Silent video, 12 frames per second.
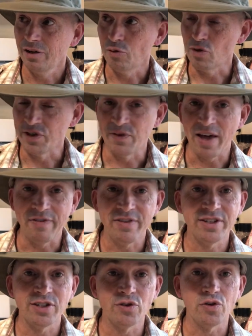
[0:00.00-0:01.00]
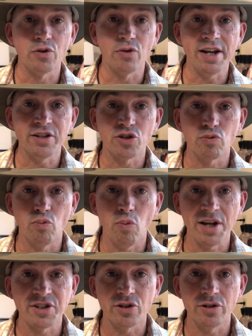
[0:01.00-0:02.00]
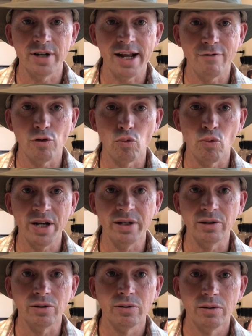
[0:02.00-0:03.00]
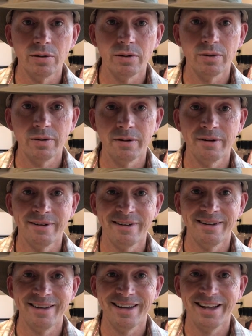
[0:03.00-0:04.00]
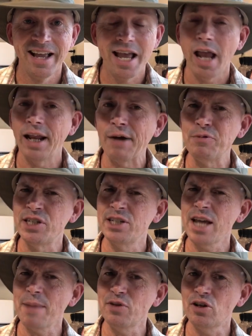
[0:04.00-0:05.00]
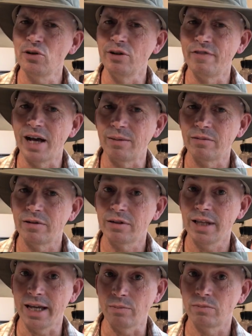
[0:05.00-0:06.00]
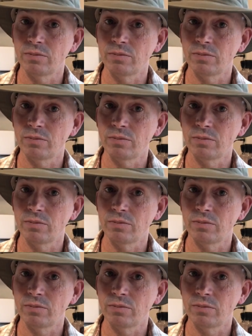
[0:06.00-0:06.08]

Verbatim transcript: was that this is the greatest Western ever written. And I was skeptical of that claim